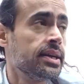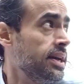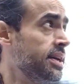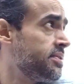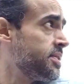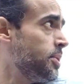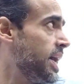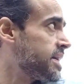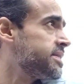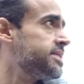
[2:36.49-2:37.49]
These two
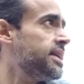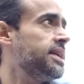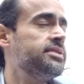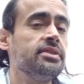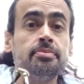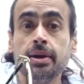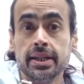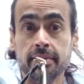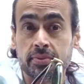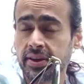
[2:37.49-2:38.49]
exercises by
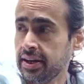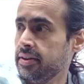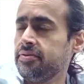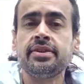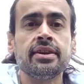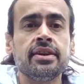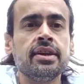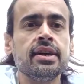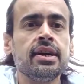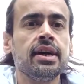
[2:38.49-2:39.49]
themselves
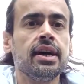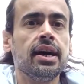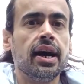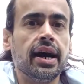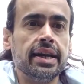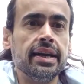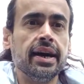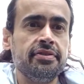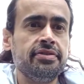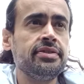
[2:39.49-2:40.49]
are
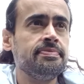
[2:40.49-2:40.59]
enough